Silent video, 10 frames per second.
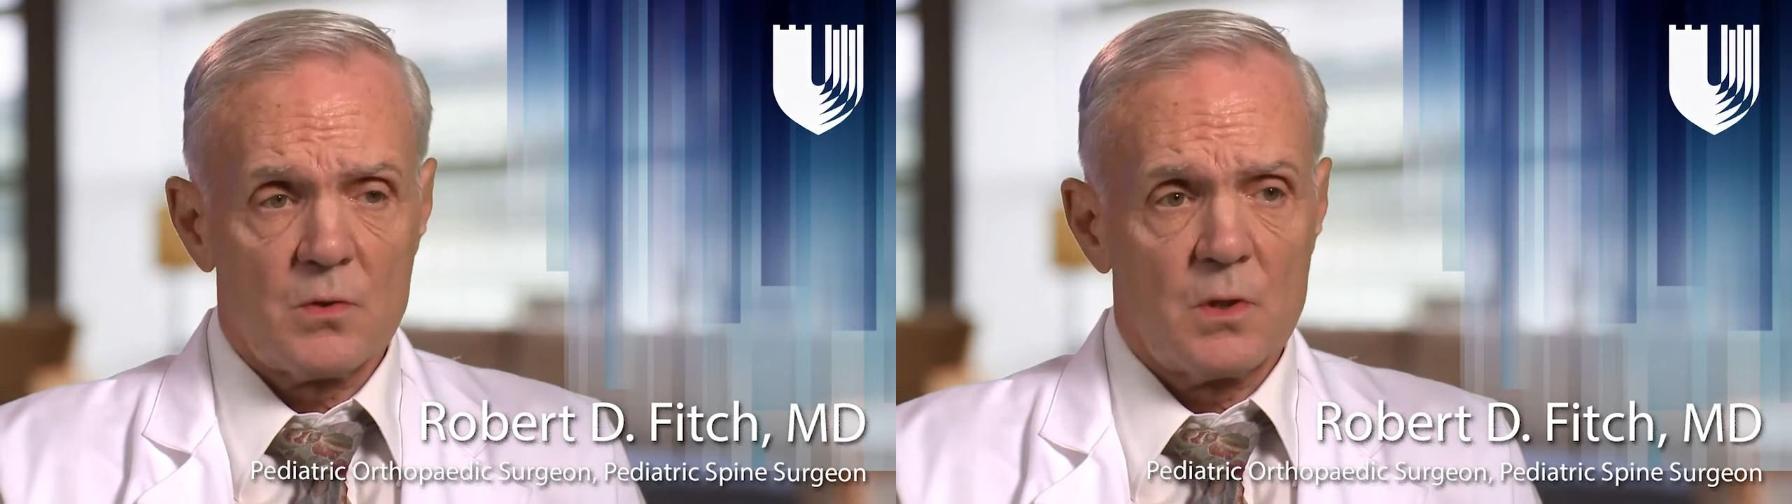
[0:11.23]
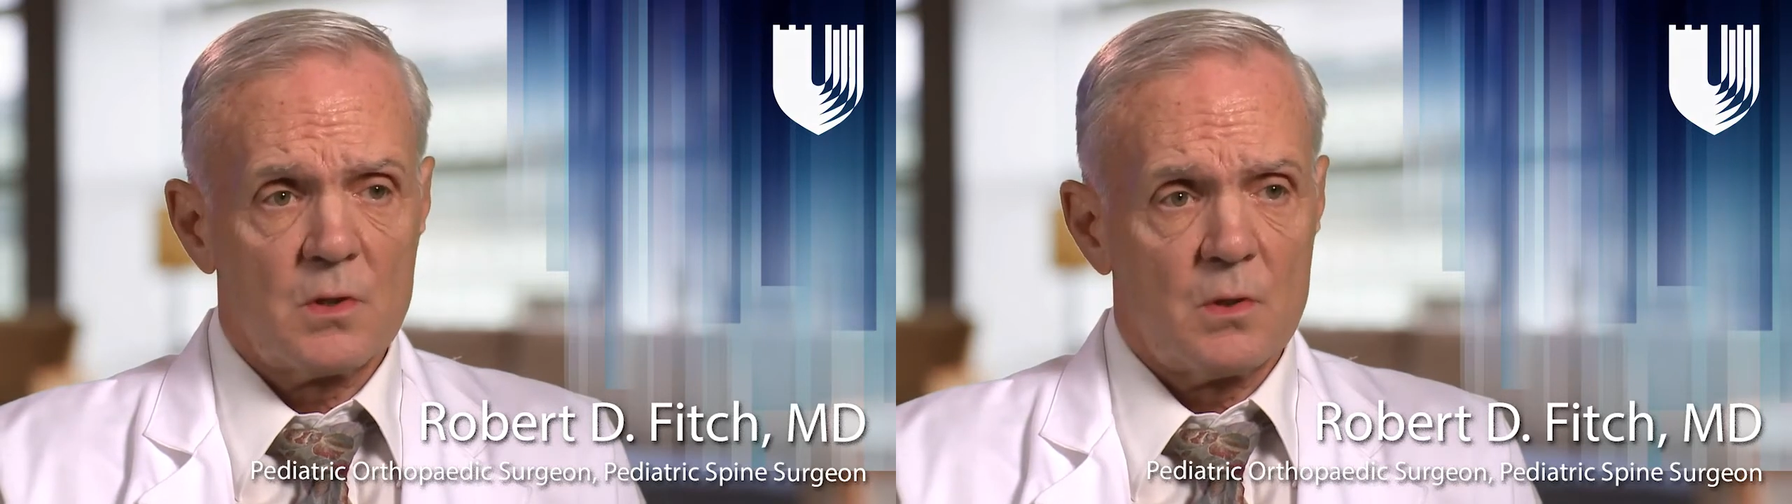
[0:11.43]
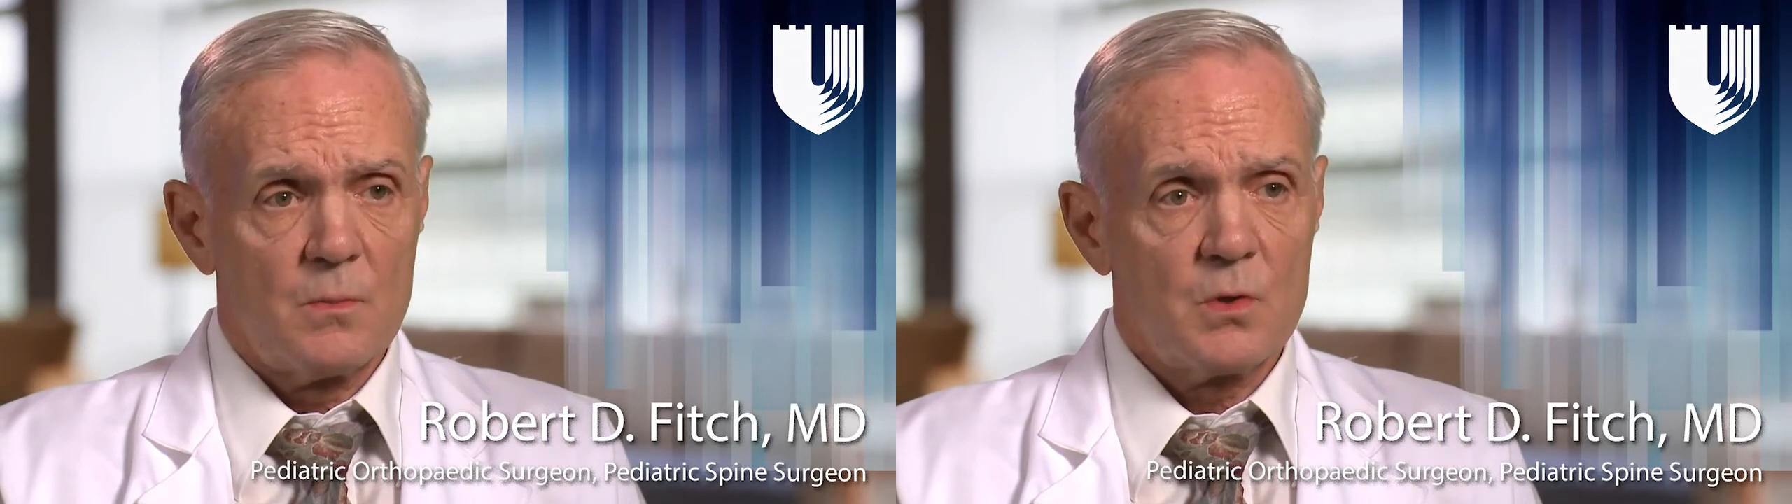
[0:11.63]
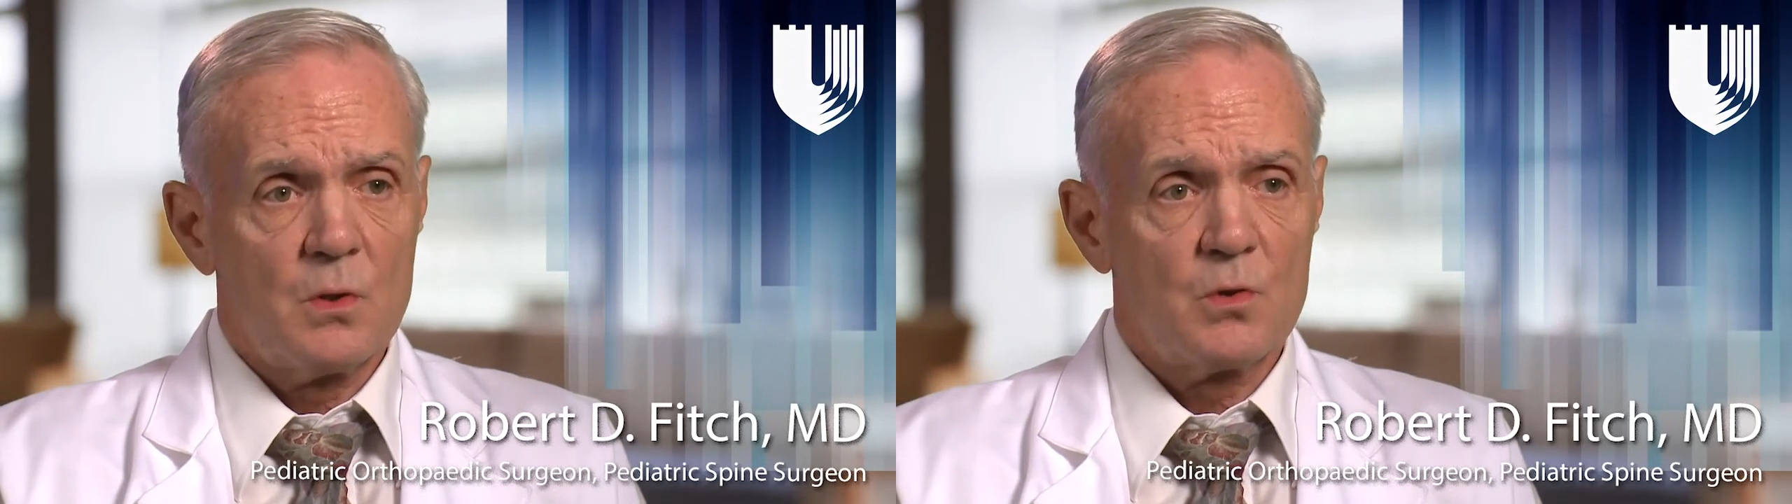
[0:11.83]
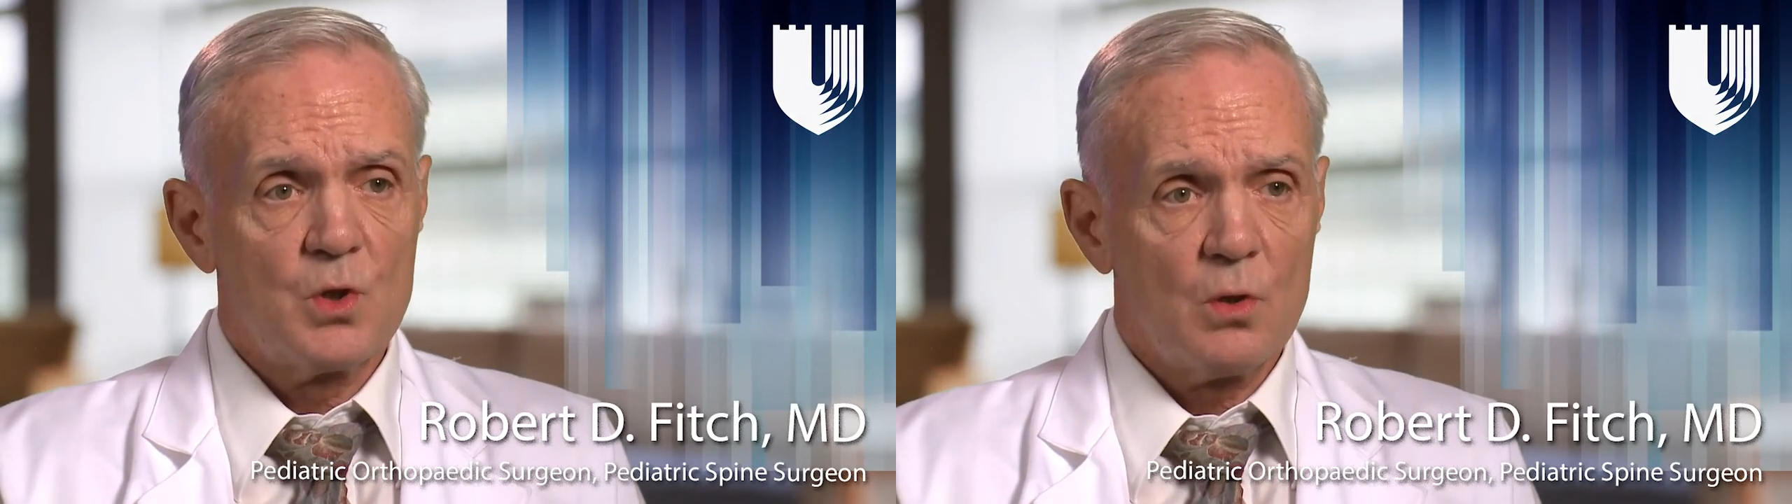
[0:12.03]
system,
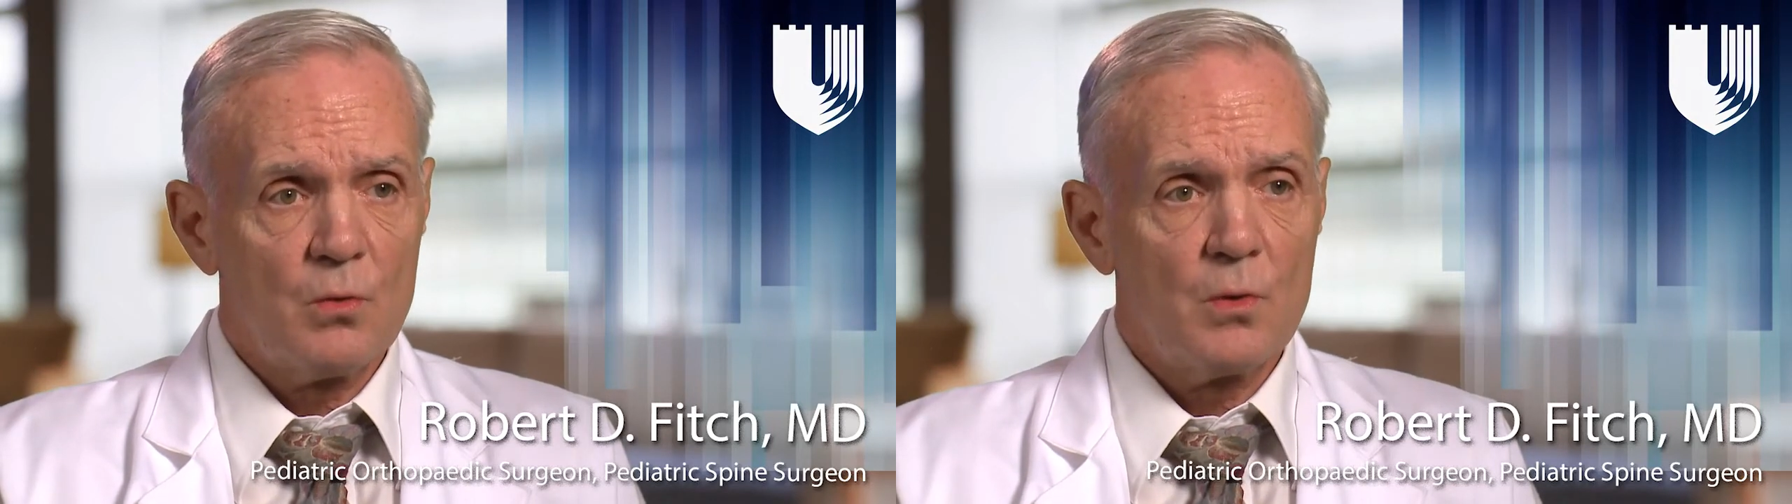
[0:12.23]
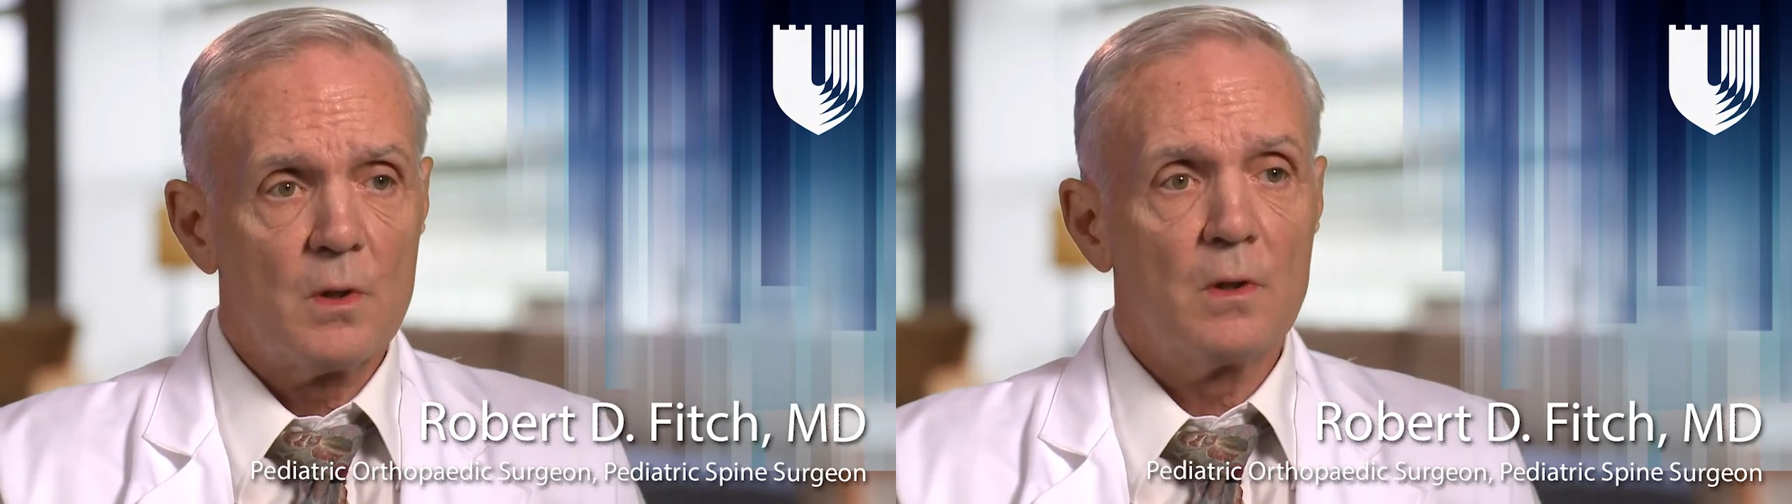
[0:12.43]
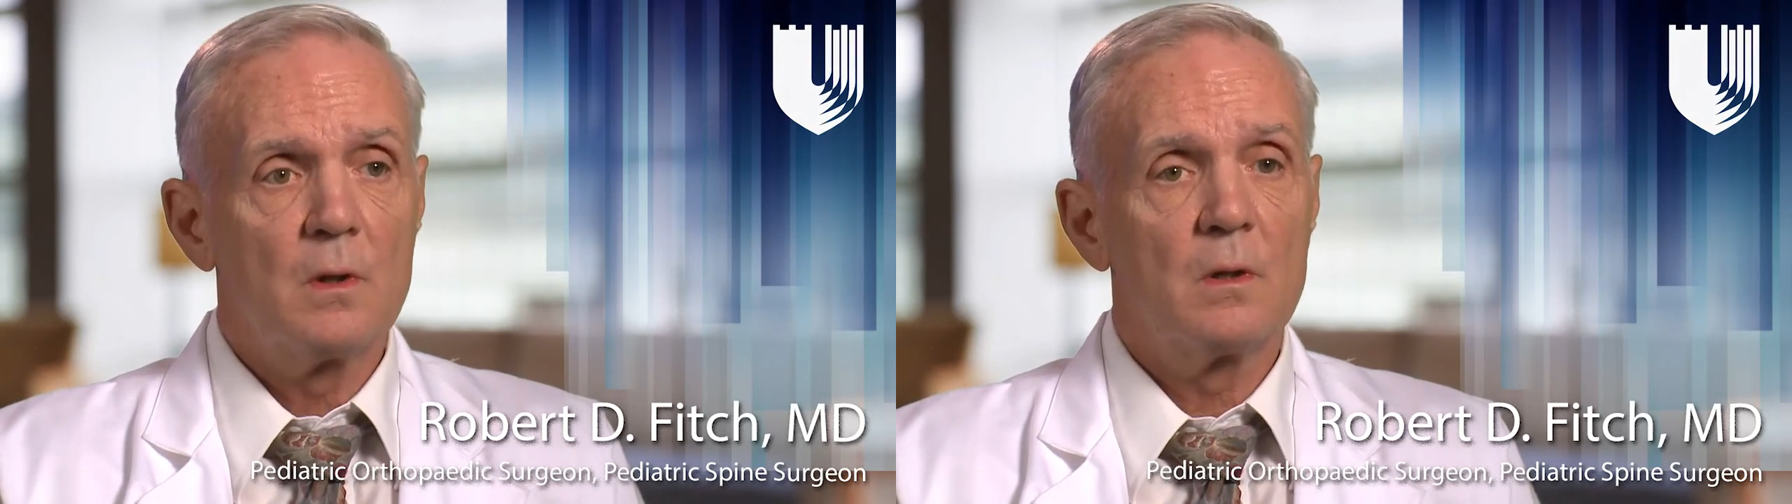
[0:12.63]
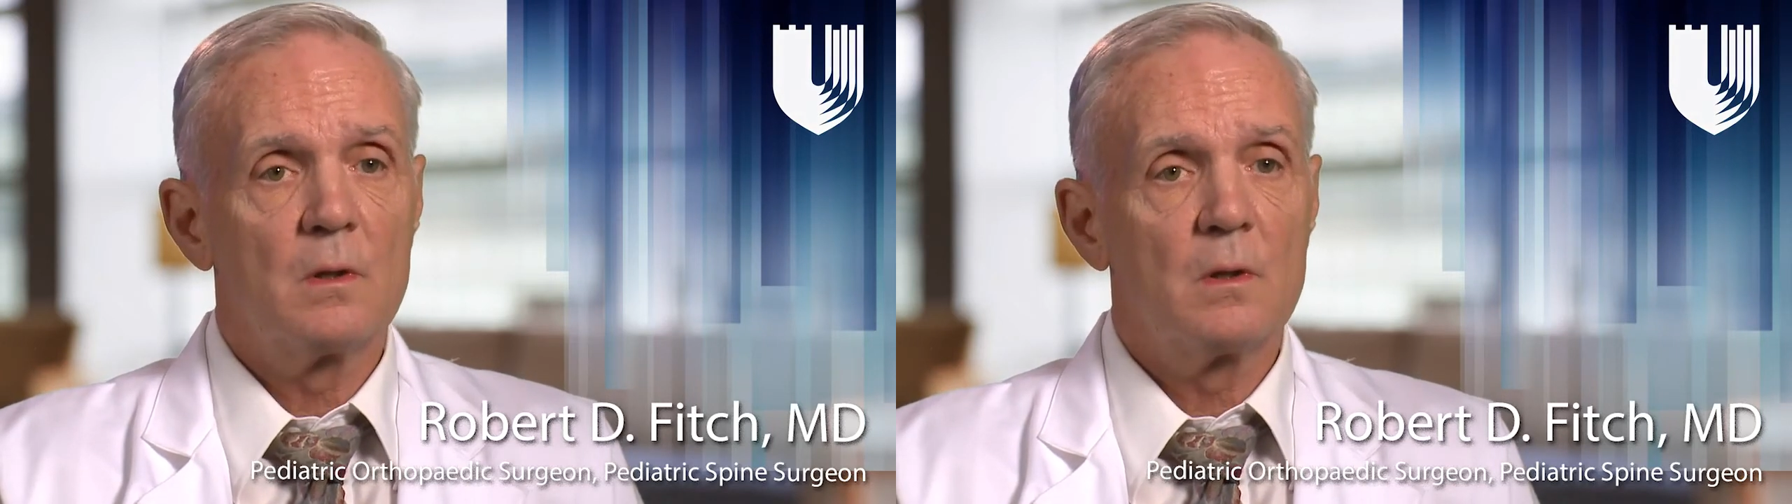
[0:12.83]
so children